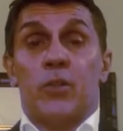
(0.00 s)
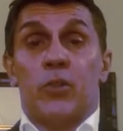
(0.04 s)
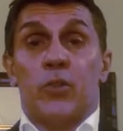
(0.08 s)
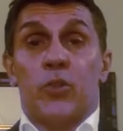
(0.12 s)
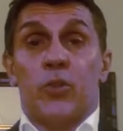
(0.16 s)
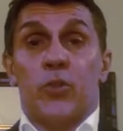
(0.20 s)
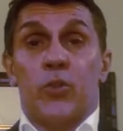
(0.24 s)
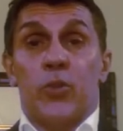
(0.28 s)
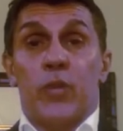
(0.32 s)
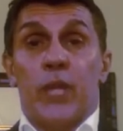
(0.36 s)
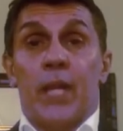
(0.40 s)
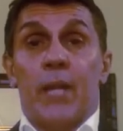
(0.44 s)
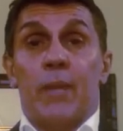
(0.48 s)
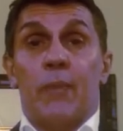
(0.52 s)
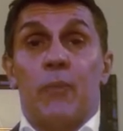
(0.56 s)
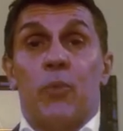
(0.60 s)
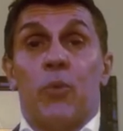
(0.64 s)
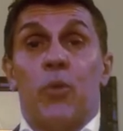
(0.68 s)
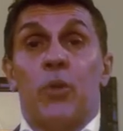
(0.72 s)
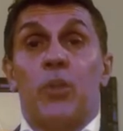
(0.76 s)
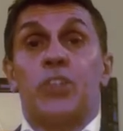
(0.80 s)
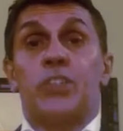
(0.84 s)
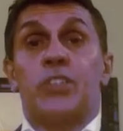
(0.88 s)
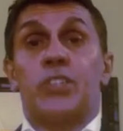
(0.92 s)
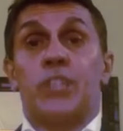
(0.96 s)
create
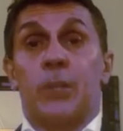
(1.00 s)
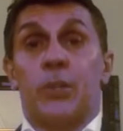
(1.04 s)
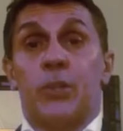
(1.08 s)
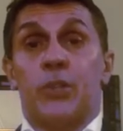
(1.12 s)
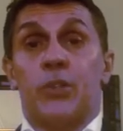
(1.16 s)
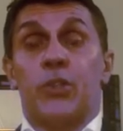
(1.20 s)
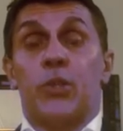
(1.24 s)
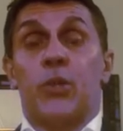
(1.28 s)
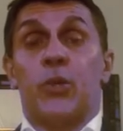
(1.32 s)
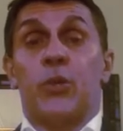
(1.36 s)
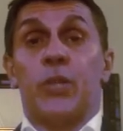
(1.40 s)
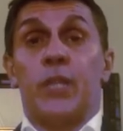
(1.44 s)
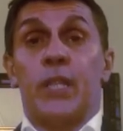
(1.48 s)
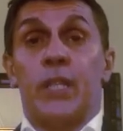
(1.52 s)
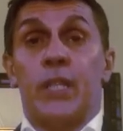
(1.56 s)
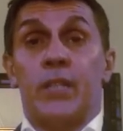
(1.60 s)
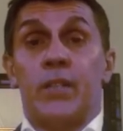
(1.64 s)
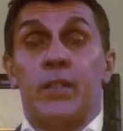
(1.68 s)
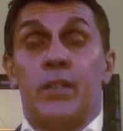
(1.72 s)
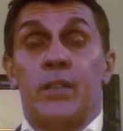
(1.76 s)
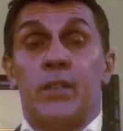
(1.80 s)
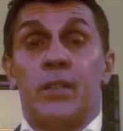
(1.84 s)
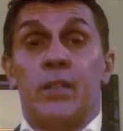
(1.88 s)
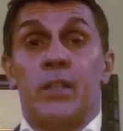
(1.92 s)
more serotonin